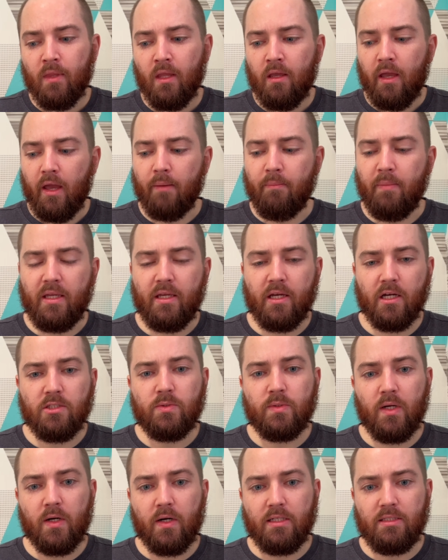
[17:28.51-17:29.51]
And because
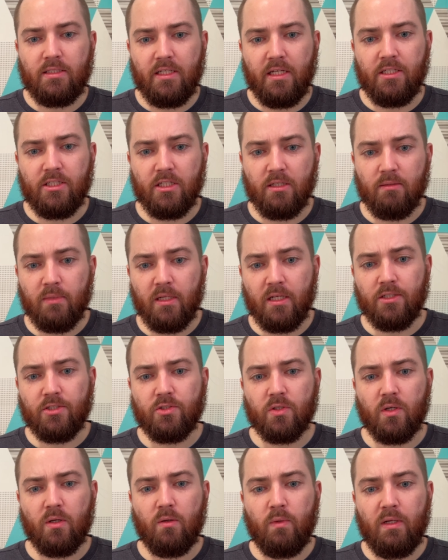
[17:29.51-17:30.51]
we are a teaching
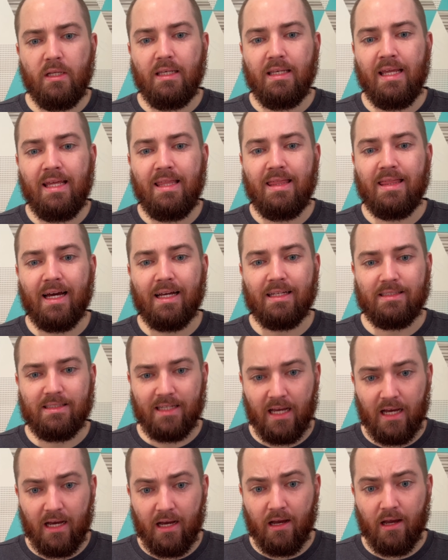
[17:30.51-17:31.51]
ministry, we need that
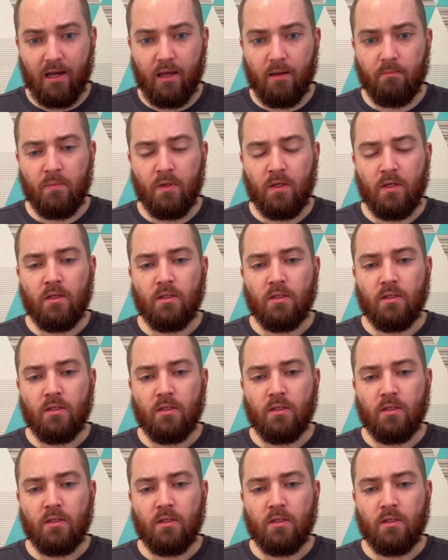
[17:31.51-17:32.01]
time